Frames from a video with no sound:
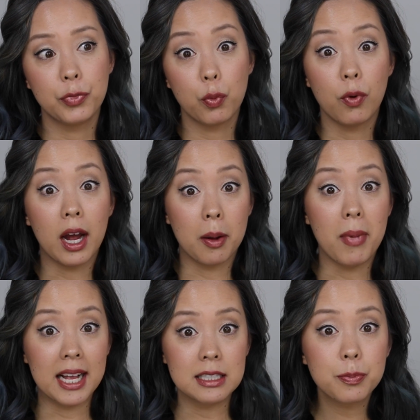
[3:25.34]

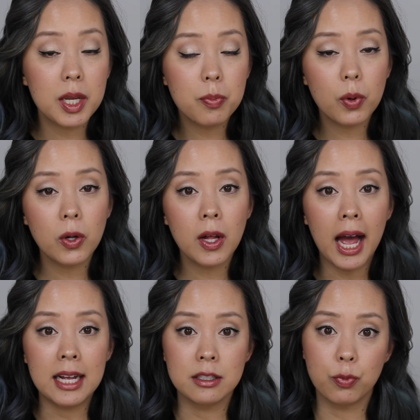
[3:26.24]
recommend people
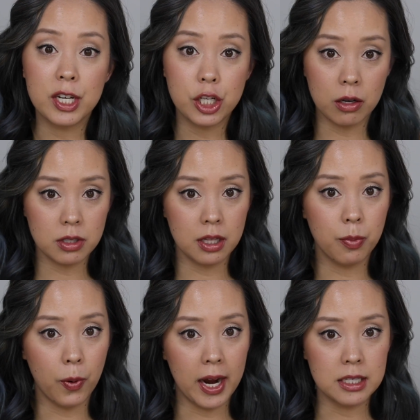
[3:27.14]
and reach out to the
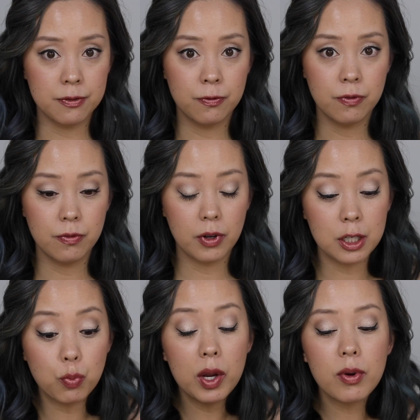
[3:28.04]
brands,
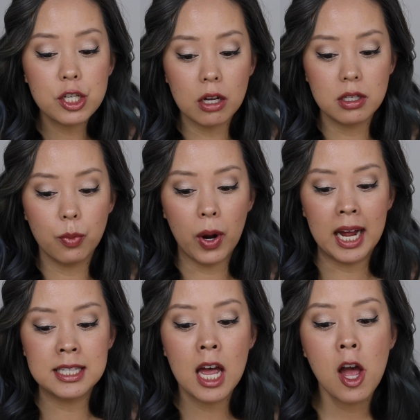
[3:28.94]
because we reach out to the
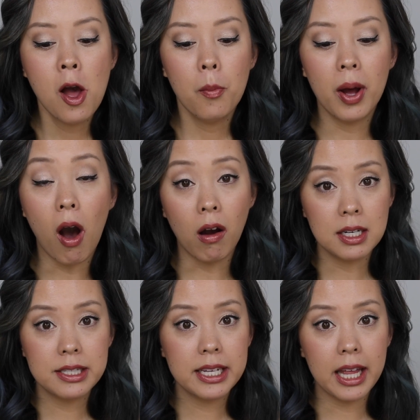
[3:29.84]
brands, but
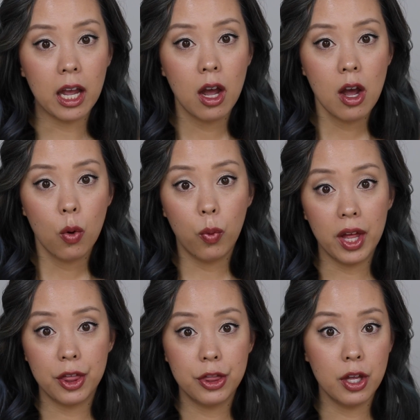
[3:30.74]
honestly, like
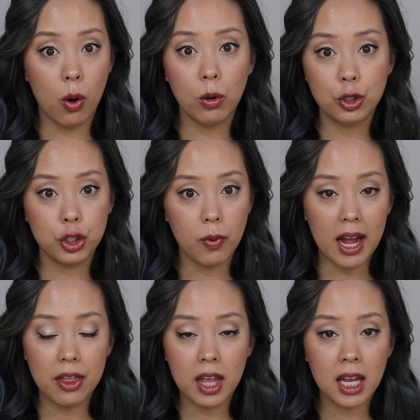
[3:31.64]
with the whole
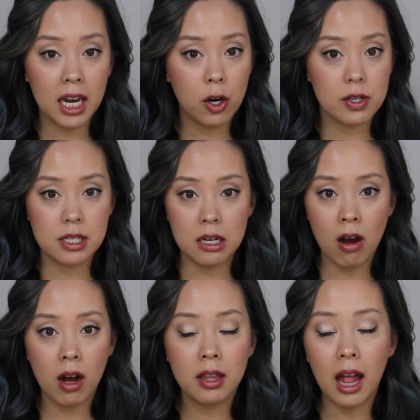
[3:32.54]
Jouer thing, getting Christina
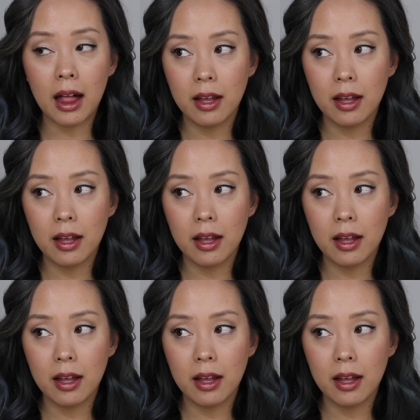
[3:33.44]
on,